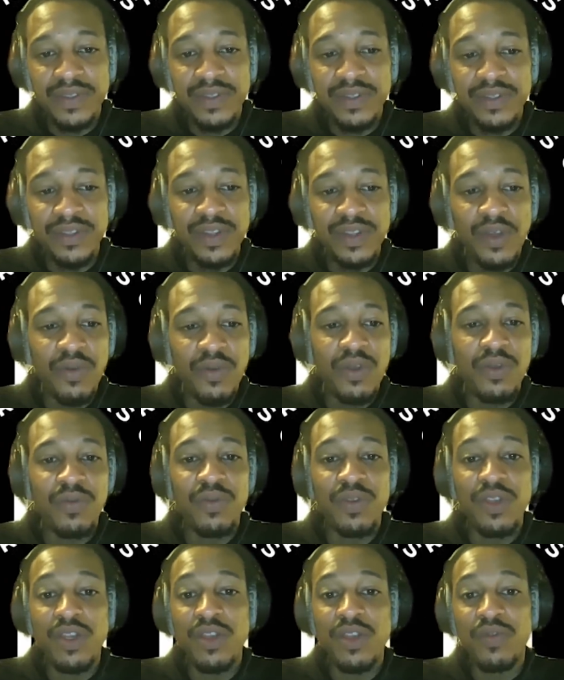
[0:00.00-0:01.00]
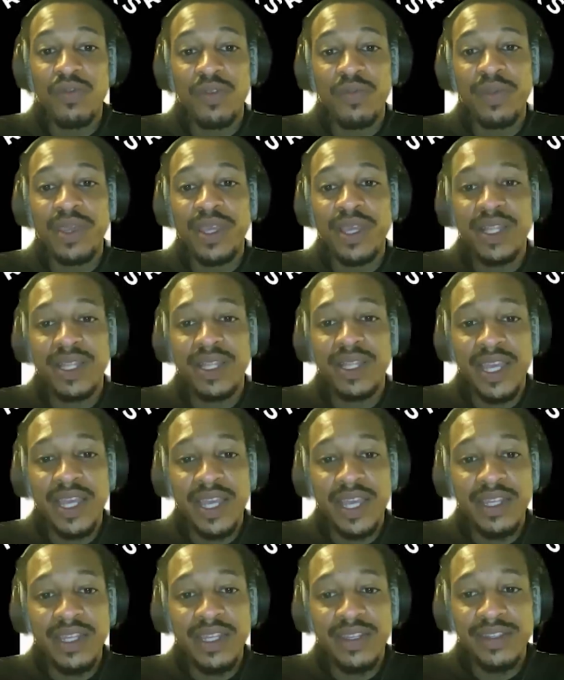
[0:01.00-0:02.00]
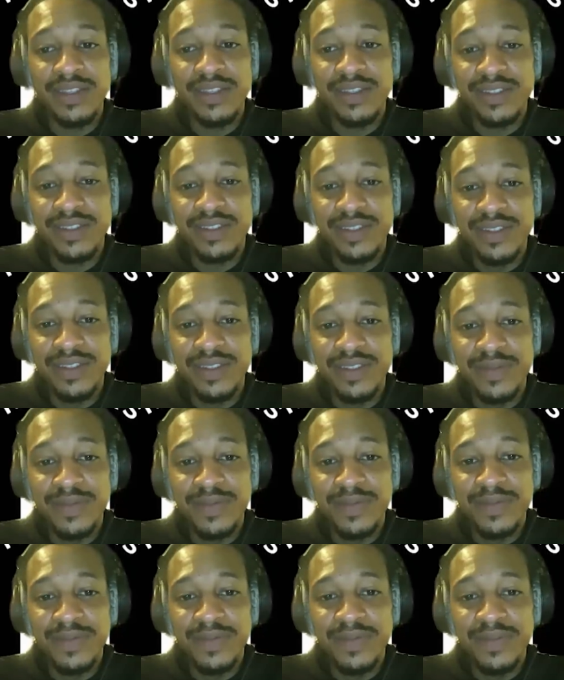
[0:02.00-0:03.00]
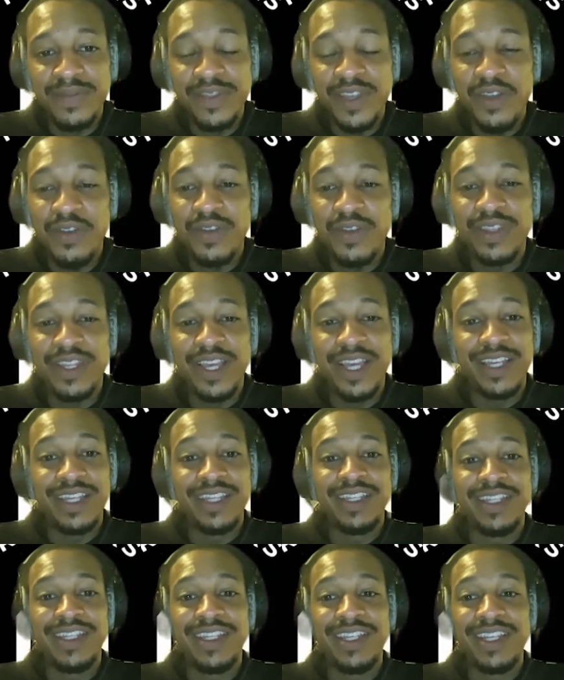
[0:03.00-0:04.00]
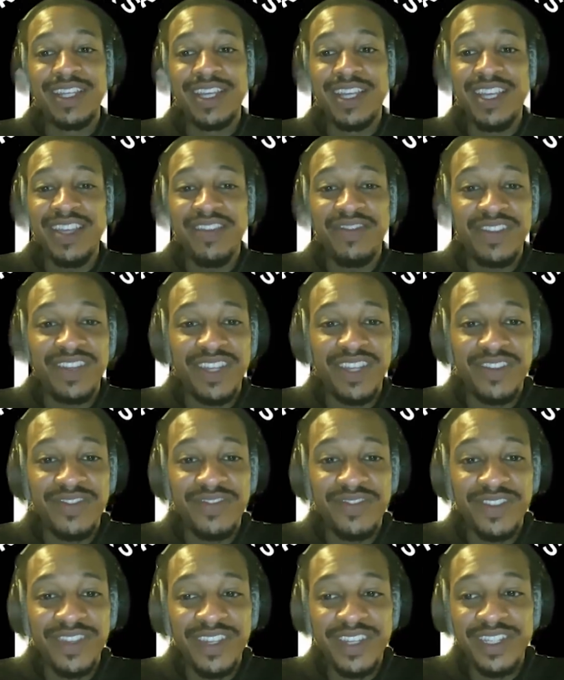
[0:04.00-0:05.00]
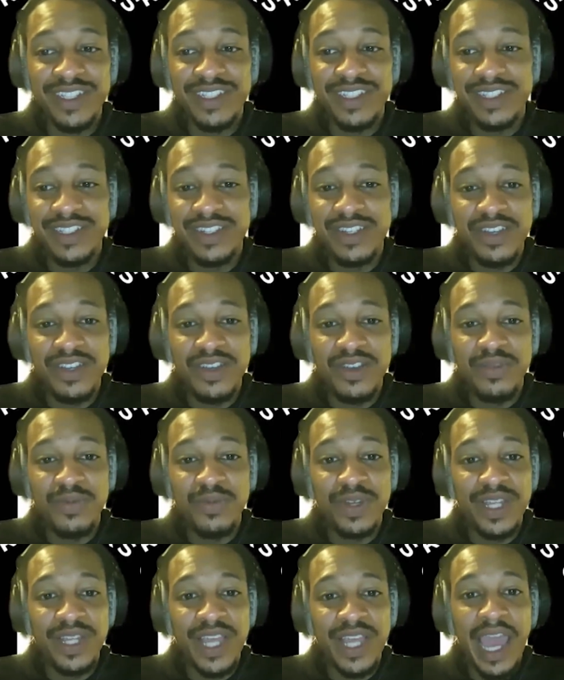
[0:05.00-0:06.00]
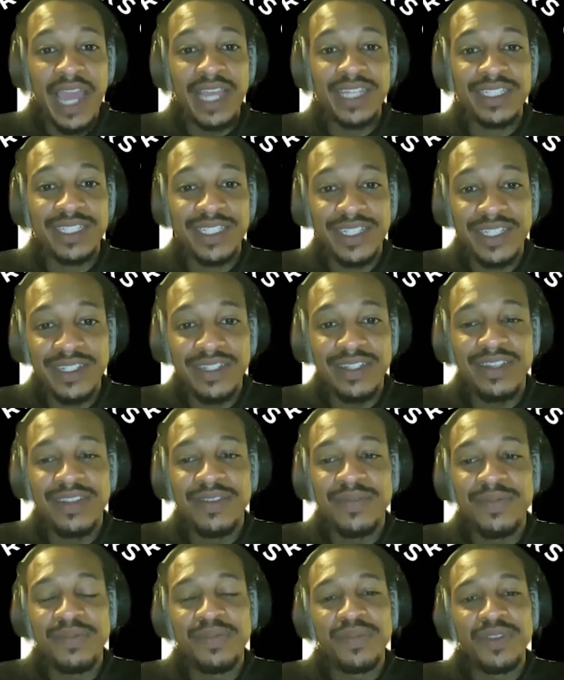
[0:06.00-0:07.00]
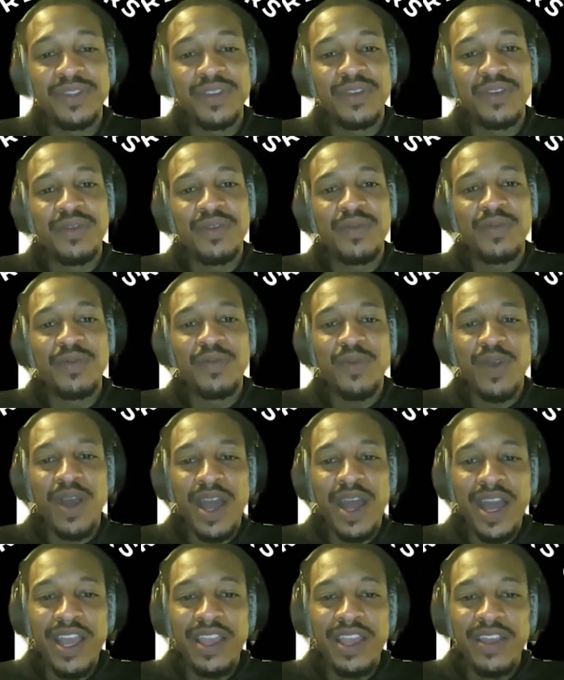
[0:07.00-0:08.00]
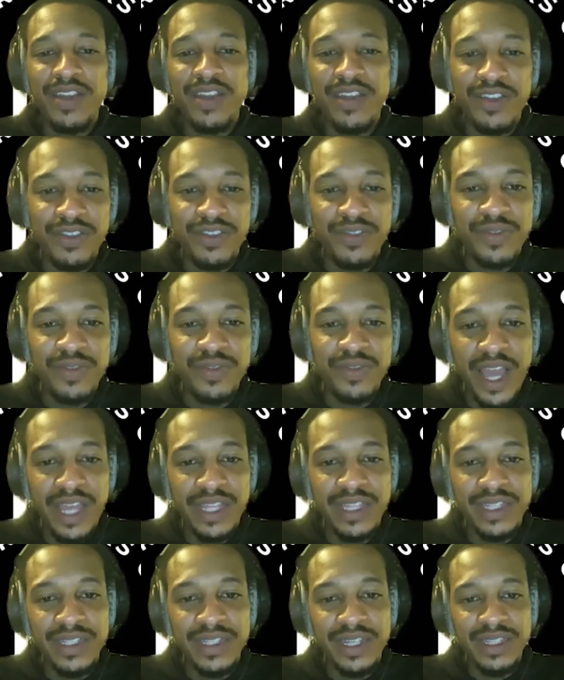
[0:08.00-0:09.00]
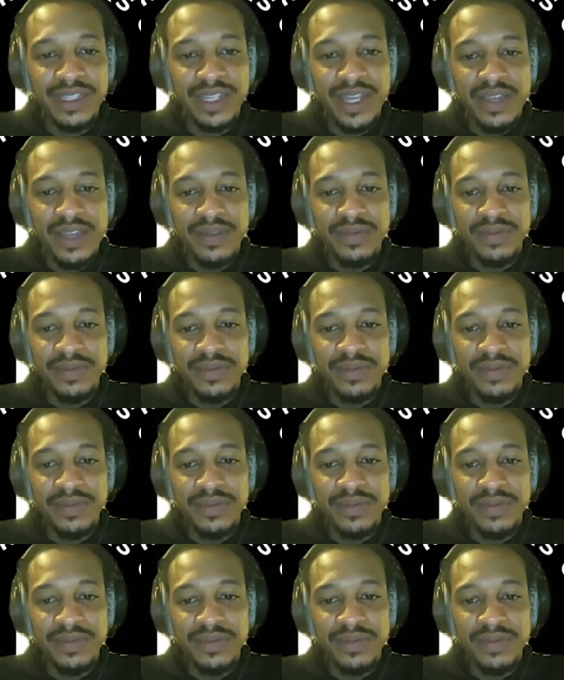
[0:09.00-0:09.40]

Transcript: knowing where we're being led, knowing that even if it's a, a reaction, why are you reacting like that?